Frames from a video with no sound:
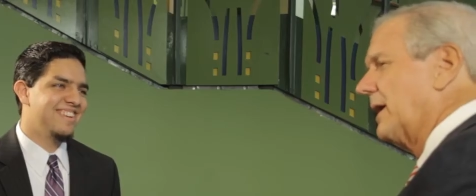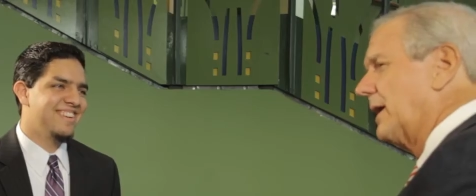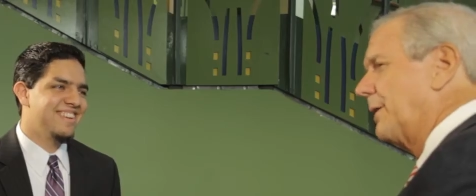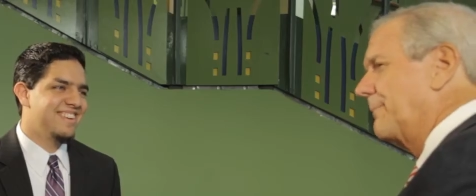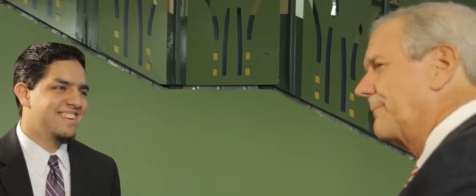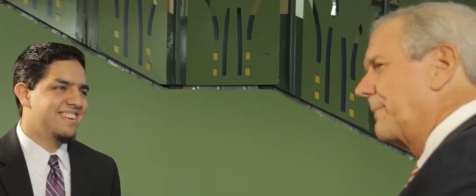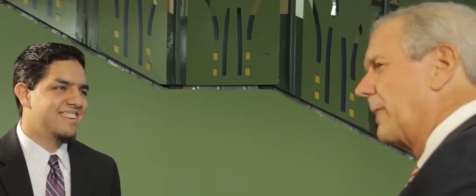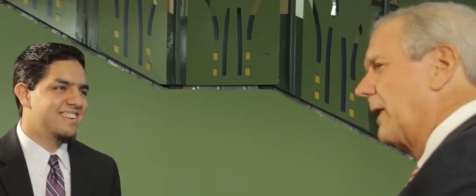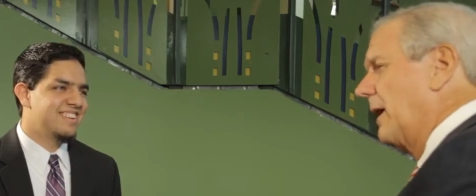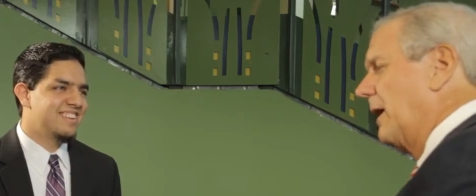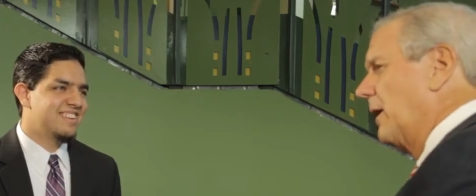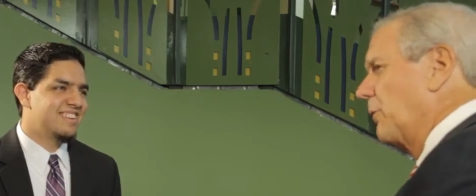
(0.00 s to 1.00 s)
Speaker 1: Um,
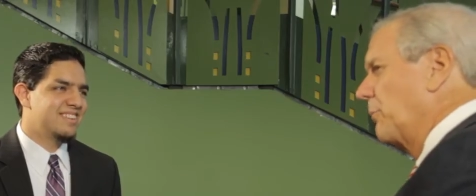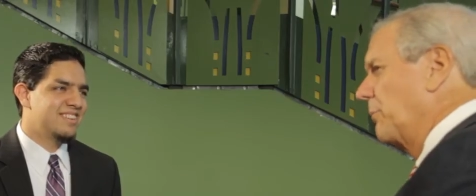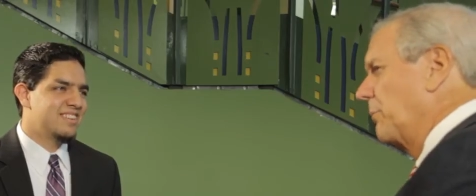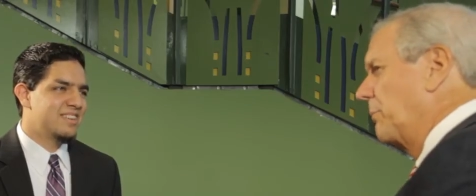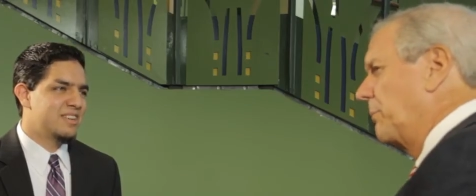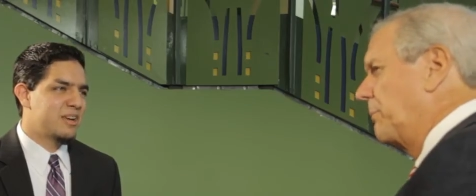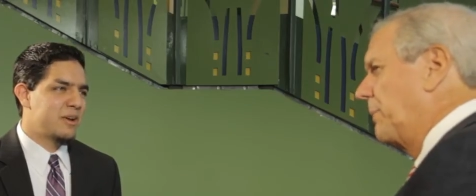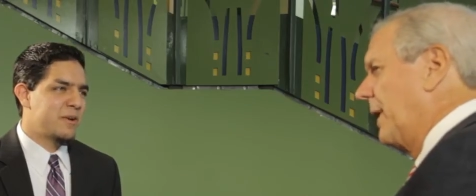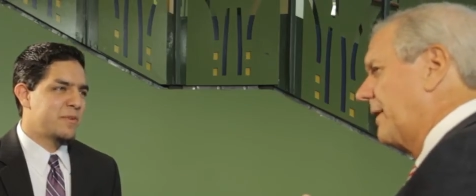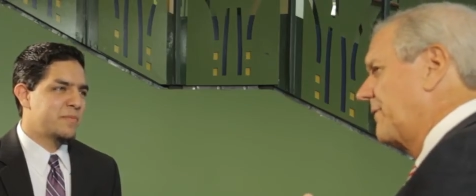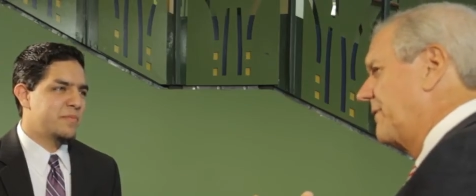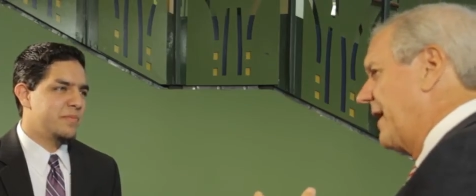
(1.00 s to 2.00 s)

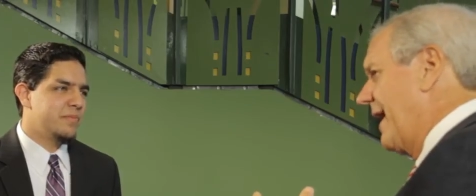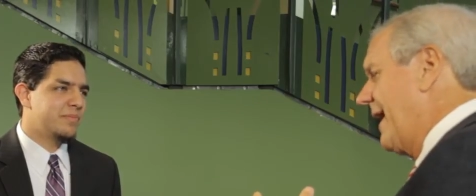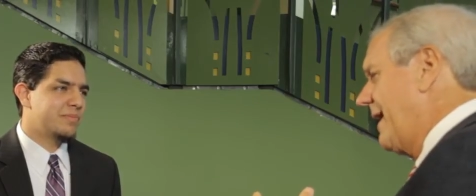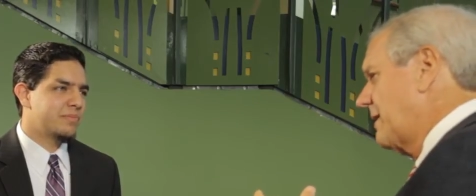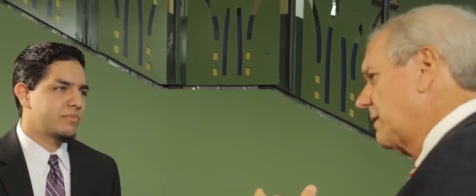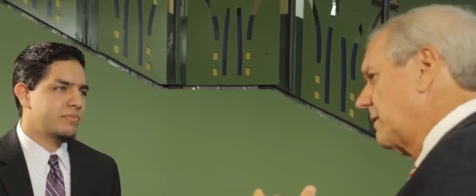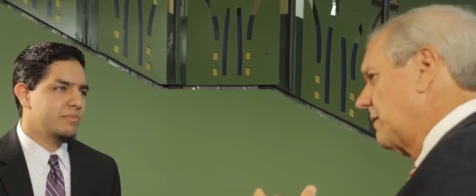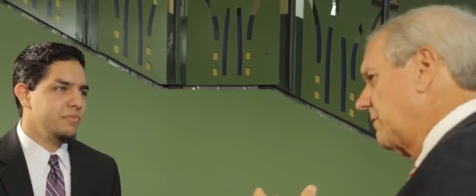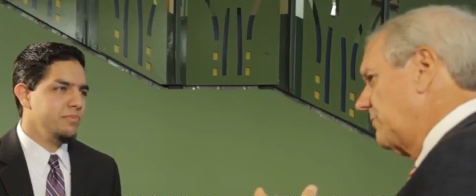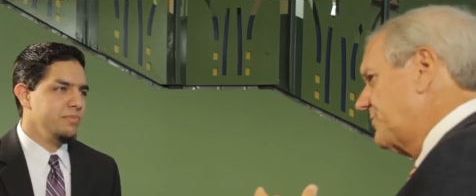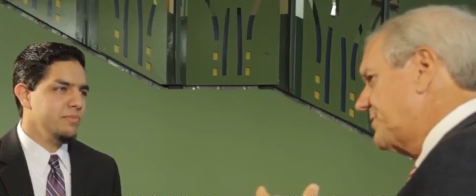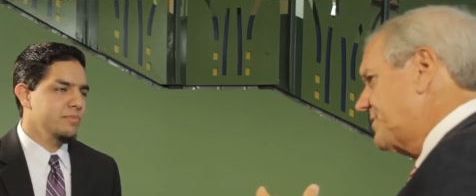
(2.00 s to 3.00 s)
but that
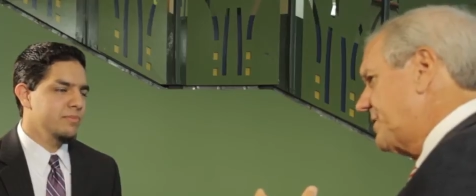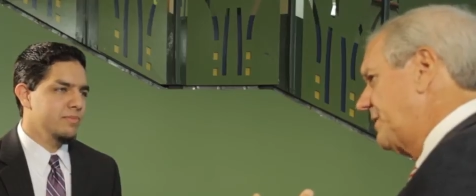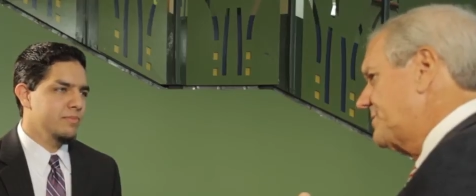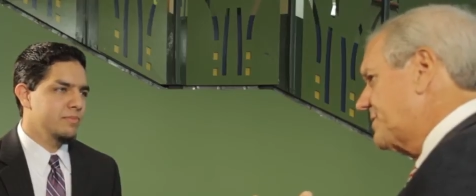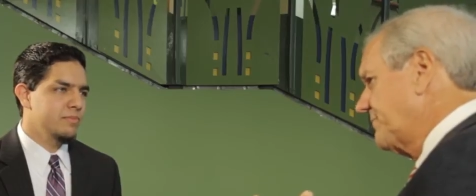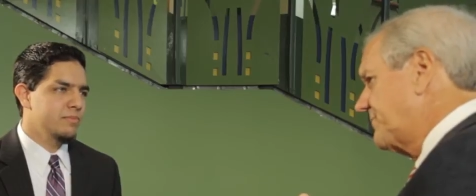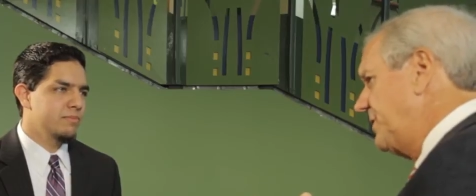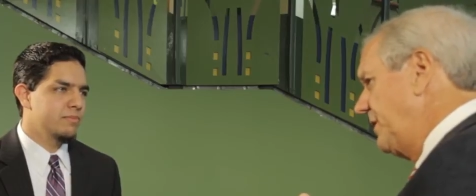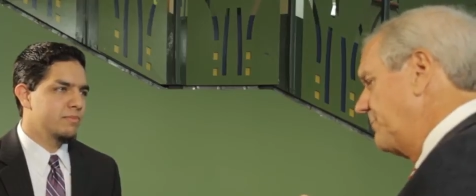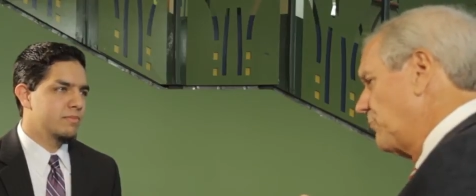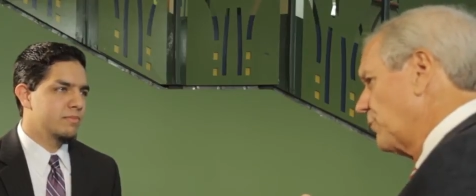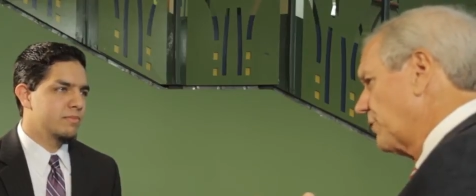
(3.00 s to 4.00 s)
sense of
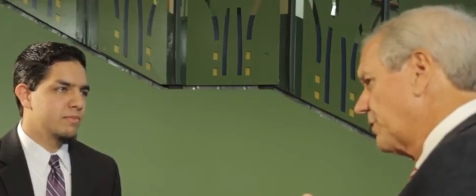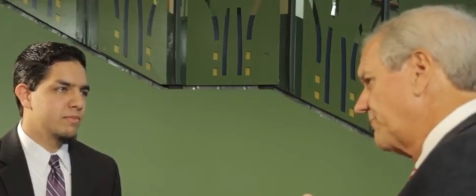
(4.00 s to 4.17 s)
teamwork,